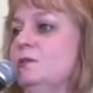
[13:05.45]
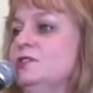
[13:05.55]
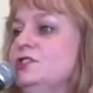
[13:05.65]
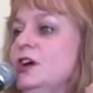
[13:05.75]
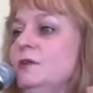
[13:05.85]
there
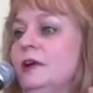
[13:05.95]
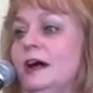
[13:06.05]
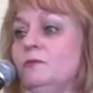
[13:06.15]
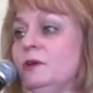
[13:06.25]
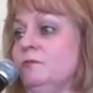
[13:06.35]
was no
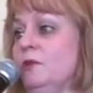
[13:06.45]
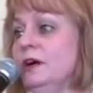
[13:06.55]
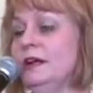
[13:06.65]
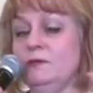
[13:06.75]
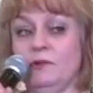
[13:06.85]

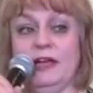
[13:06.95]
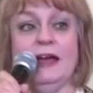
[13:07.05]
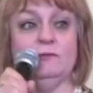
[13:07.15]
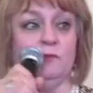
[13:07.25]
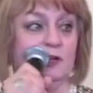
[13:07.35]
911, and we
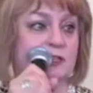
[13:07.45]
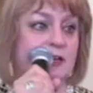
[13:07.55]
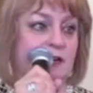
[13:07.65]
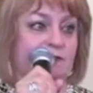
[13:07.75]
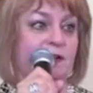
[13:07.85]
had one
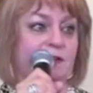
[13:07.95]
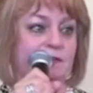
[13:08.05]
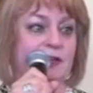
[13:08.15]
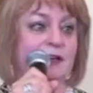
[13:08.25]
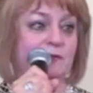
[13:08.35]

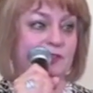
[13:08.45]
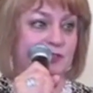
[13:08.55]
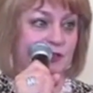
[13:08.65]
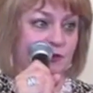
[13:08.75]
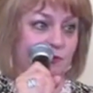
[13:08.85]
telephone, and it
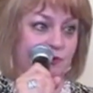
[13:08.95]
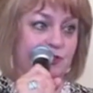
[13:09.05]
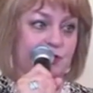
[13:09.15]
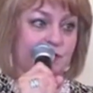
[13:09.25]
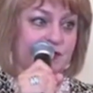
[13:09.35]
was near where
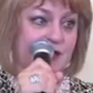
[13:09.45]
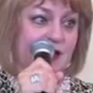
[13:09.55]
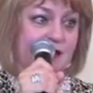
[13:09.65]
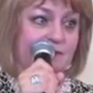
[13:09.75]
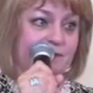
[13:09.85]
she was
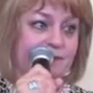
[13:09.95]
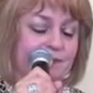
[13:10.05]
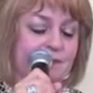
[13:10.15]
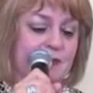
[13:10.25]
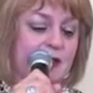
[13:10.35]
at,
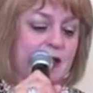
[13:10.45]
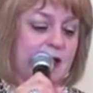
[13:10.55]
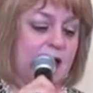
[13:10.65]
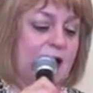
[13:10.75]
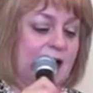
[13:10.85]

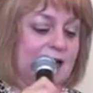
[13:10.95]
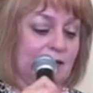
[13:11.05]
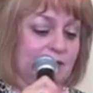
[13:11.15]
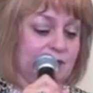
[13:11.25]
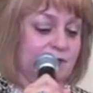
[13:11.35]
and
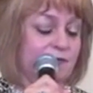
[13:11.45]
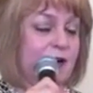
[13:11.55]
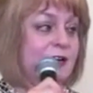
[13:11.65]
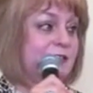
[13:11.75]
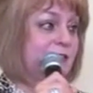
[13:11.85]
I was
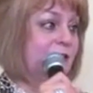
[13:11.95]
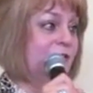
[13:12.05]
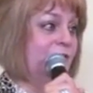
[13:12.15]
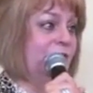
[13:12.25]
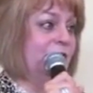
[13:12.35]
afraid to go
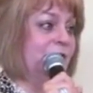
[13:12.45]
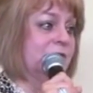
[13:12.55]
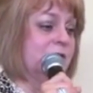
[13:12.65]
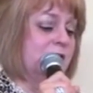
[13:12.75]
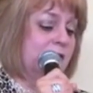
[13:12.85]
there.
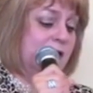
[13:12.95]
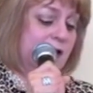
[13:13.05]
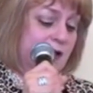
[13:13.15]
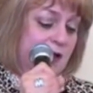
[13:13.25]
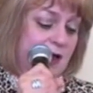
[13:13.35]

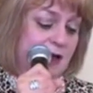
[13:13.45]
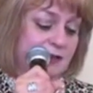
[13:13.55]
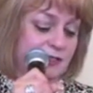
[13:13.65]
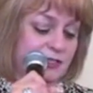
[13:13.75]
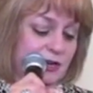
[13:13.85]

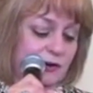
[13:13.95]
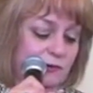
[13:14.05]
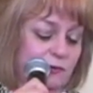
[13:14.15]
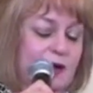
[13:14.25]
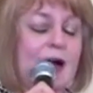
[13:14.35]
And
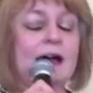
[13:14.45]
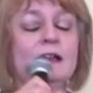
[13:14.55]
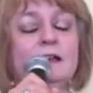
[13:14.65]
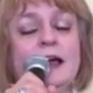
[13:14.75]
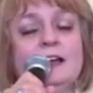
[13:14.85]
so I
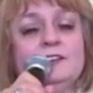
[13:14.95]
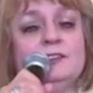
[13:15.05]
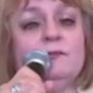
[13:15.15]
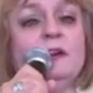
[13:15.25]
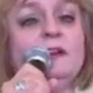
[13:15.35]
unlatched
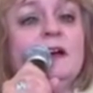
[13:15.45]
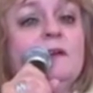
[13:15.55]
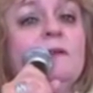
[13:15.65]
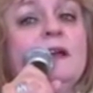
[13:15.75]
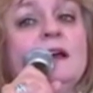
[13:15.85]
the
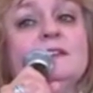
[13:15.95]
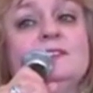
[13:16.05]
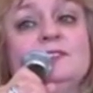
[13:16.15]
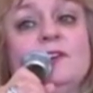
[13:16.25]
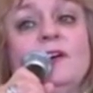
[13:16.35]
window, and I
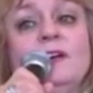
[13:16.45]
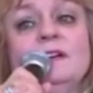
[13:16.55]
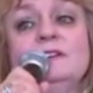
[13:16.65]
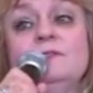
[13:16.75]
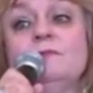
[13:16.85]

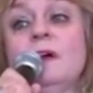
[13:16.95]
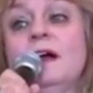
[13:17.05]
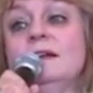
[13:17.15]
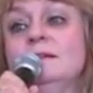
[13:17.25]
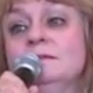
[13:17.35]
started to
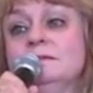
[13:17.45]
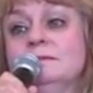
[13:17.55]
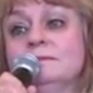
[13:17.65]
run,